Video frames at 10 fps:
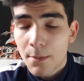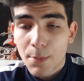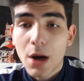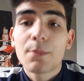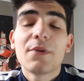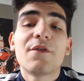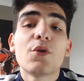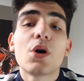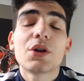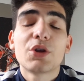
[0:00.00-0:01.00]
But
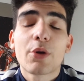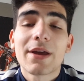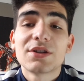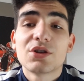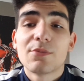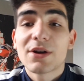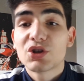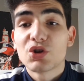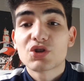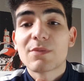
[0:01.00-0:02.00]
before I do get into it, make
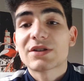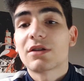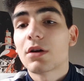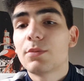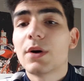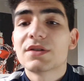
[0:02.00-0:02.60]
sure you smash the like button,